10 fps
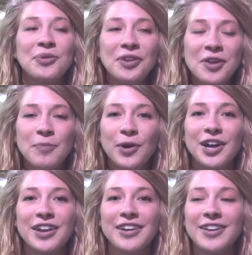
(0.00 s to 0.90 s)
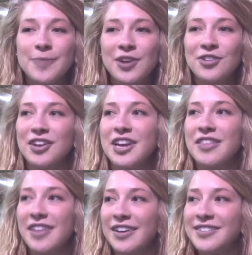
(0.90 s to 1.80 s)
really important, especially
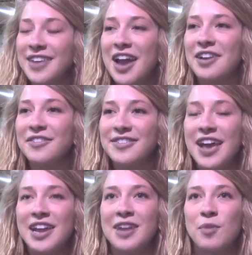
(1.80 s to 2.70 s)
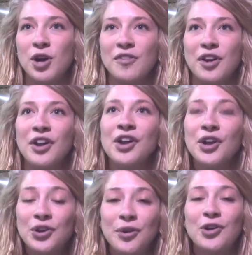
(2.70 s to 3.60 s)
in this kind of setting, more of a
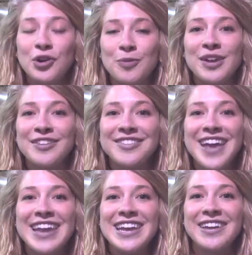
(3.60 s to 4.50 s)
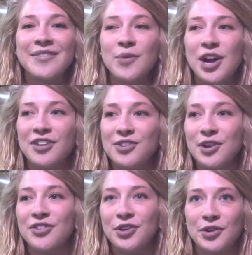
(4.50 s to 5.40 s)
urban setting where
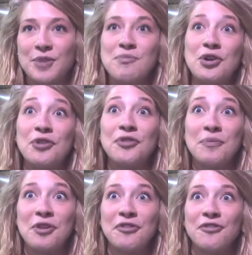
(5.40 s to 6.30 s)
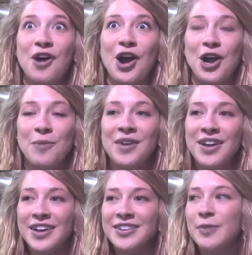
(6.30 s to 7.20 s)
students are removed from the farm
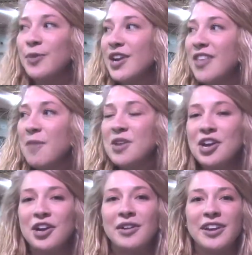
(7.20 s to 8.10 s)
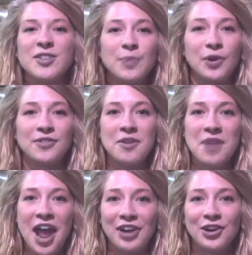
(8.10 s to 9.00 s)
to bring them here and expose
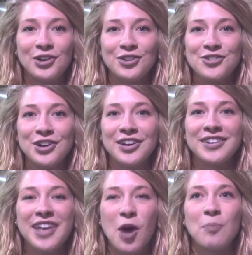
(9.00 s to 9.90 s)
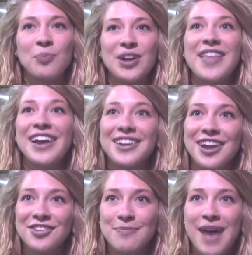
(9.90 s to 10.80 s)
them to agriculture and help bring that
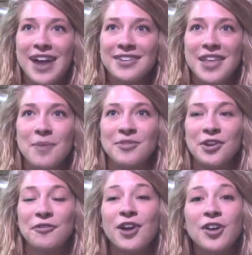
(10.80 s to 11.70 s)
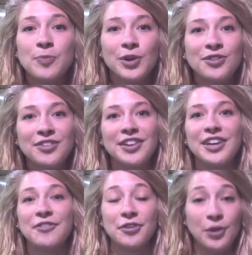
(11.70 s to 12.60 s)
connection back to them. So for us
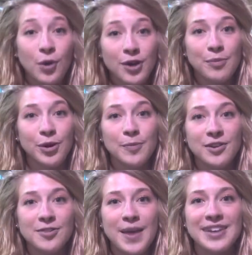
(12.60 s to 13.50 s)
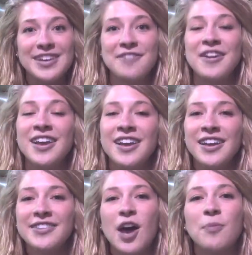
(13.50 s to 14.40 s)
personally, for the corn board perspective,
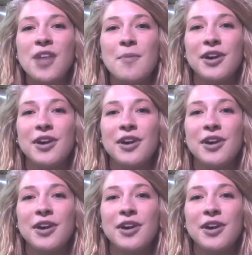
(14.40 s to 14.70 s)
it's helped them